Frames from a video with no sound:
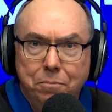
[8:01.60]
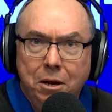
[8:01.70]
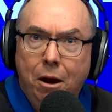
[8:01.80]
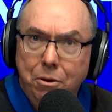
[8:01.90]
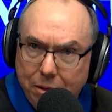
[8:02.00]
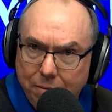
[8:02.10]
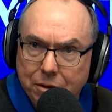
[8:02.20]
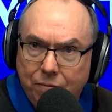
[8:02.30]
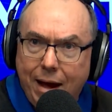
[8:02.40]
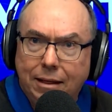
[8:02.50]
you know the,
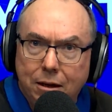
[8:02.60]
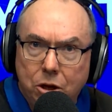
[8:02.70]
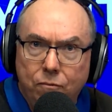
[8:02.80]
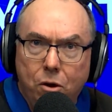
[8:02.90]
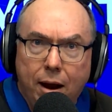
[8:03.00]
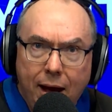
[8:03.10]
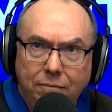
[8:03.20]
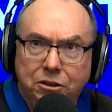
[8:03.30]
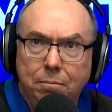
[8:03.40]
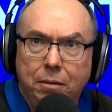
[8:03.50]
the fact that you've got to
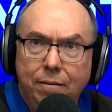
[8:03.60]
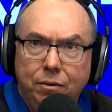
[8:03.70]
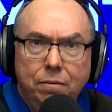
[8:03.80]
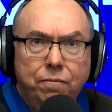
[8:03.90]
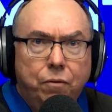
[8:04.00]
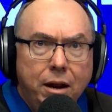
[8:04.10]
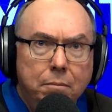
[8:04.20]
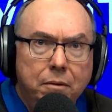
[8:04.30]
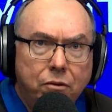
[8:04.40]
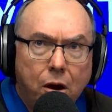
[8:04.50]
have some level of
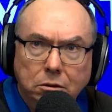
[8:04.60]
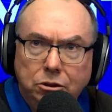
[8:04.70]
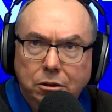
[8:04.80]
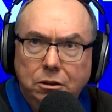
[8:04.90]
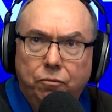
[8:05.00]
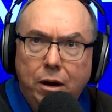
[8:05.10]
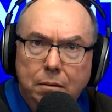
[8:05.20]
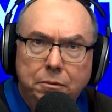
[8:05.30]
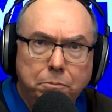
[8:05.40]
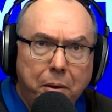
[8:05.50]
freedom of conscience,
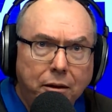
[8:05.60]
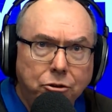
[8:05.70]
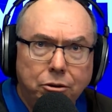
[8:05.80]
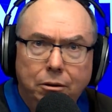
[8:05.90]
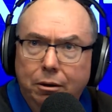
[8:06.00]
freedom of speech?